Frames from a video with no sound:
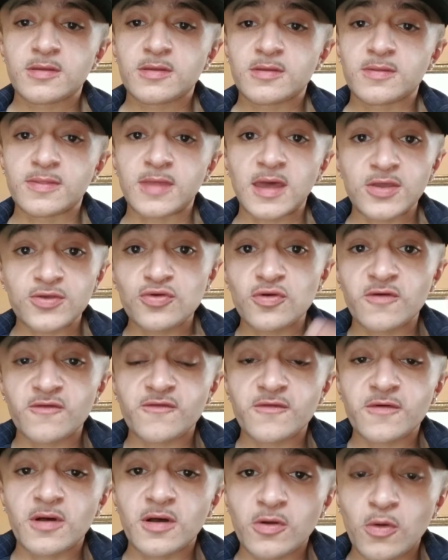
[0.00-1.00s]
that you have
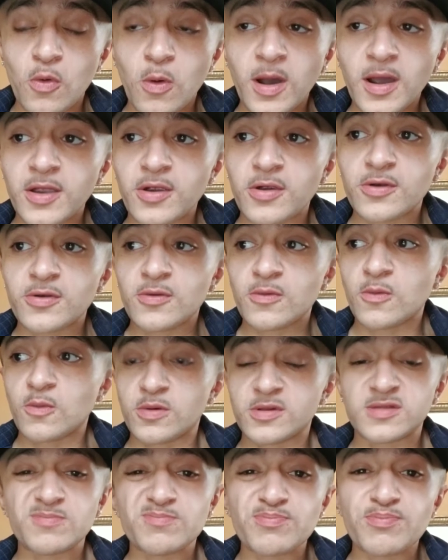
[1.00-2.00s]
acquired
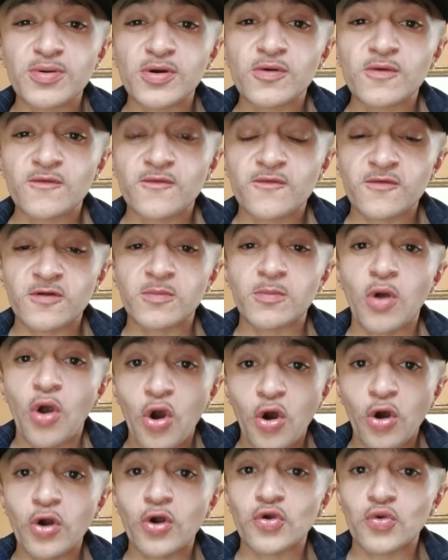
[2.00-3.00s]
was built from
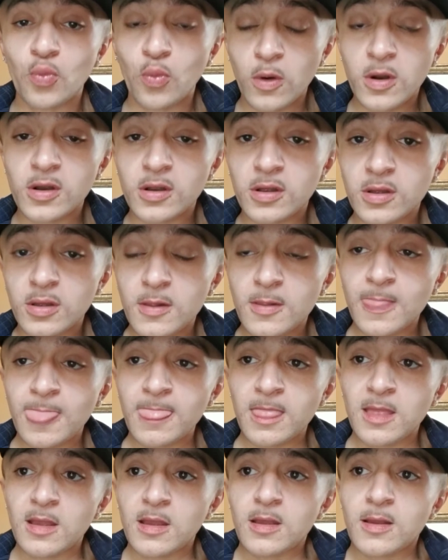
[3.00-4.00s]
hard work.
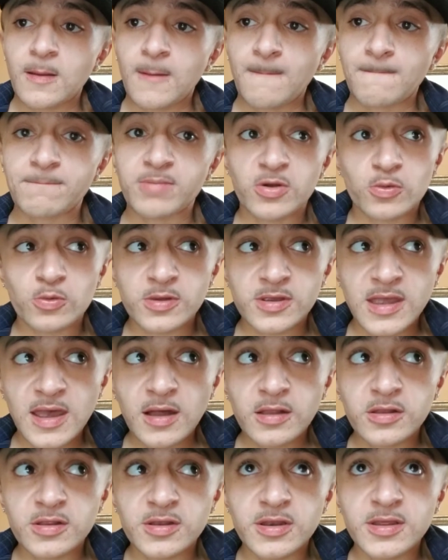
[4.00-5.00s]
But in
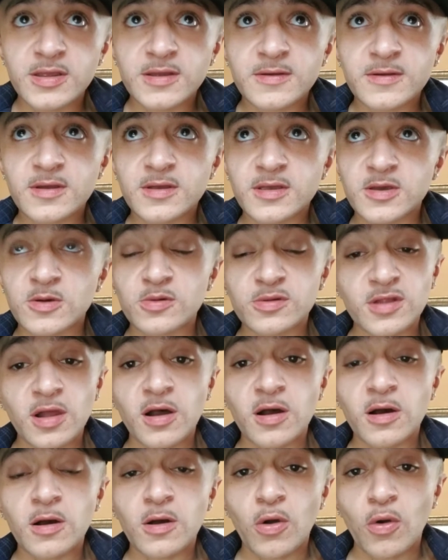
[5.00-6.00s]
reality, it was
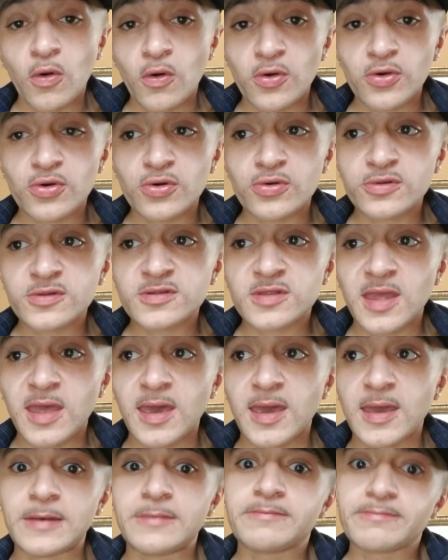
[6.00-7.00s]
all oils
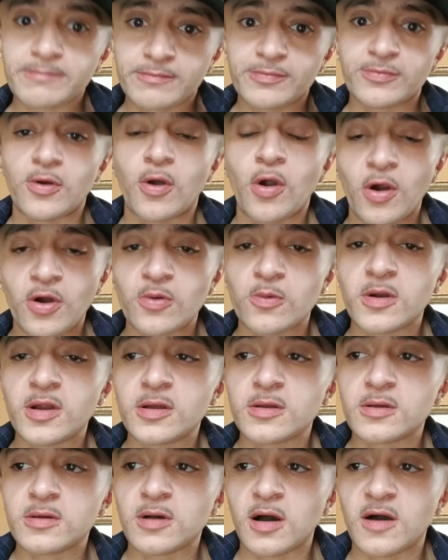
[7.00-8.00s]
and hard work,
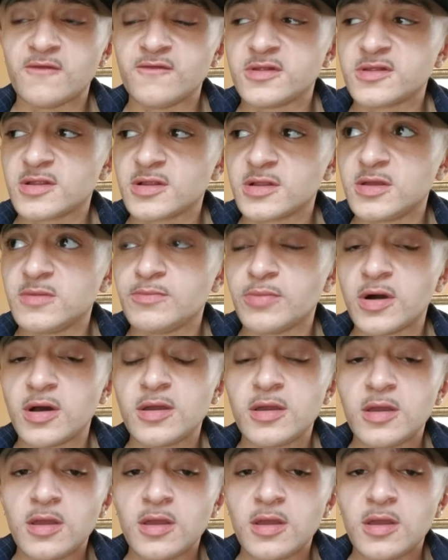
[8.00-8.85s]
obviously, but